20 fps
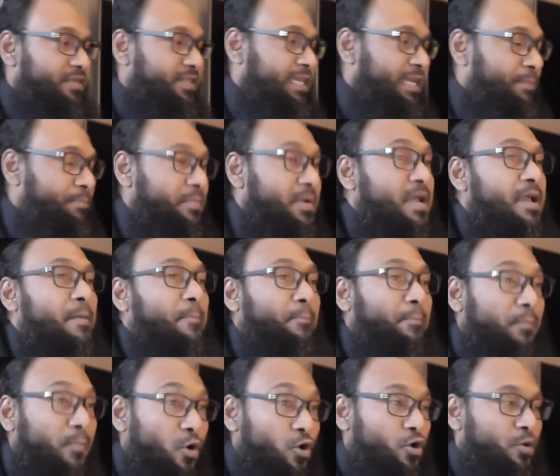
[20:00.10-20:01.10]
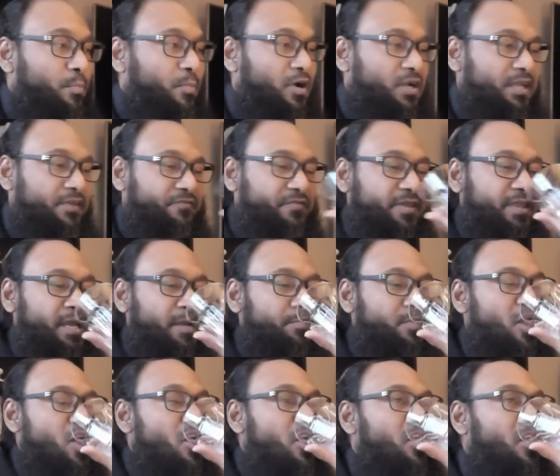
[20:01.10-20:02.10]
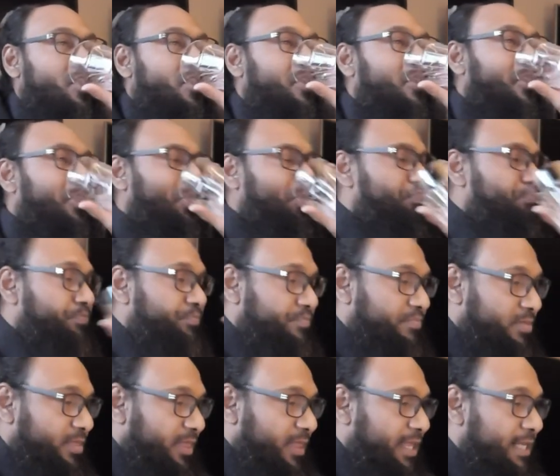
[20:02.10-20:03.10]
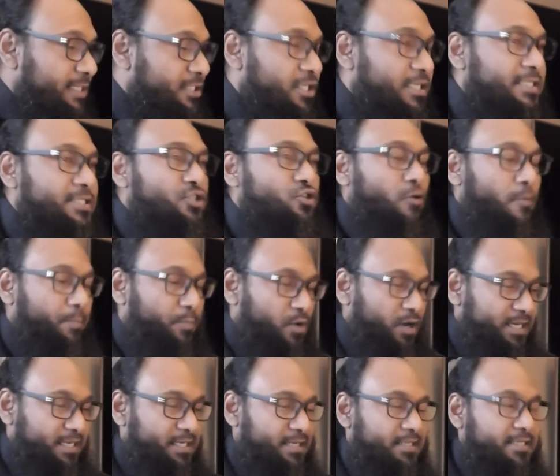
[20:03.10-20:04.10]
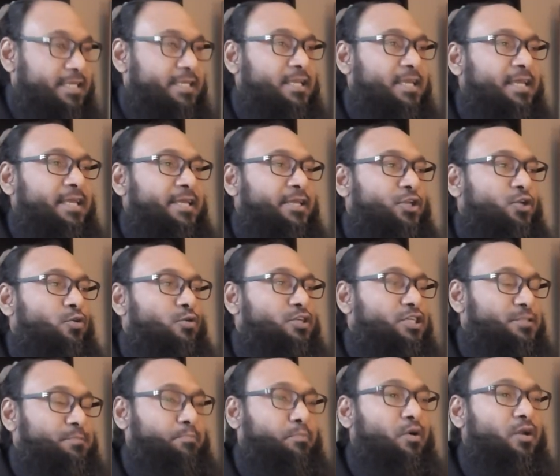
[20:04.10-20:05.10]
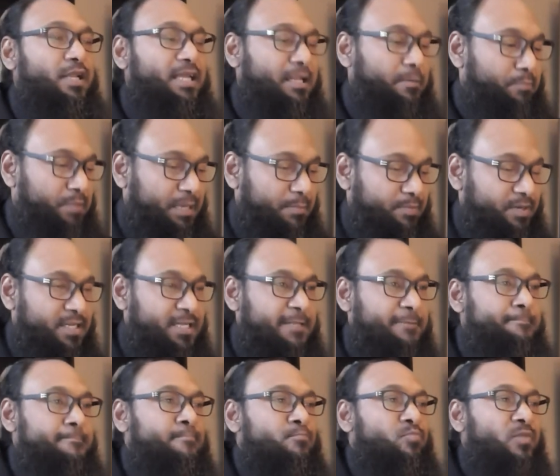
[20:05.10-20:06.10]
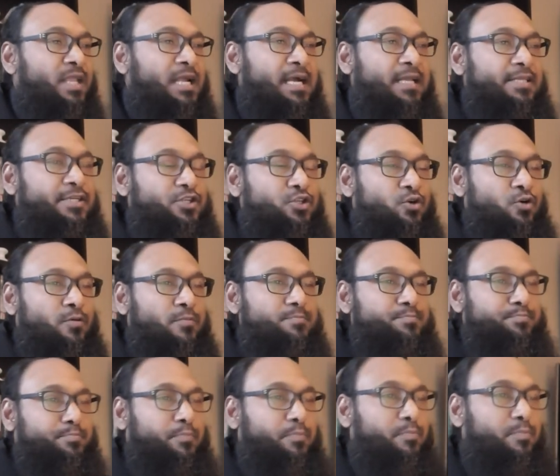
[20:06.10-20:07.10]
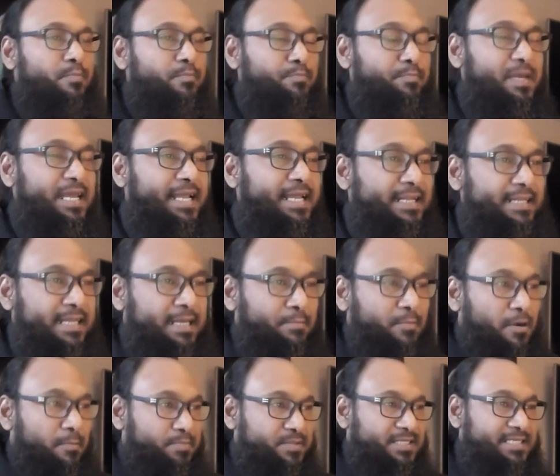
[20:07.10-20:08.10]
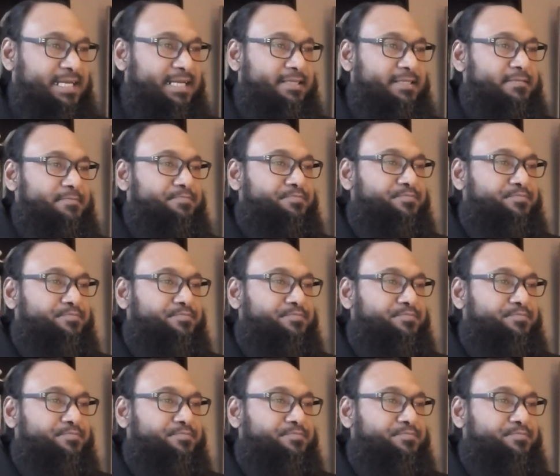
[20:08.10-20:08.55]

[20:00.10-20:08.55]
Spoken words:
them, more money for them. So there's no point that the EU just bullying people and making them upset.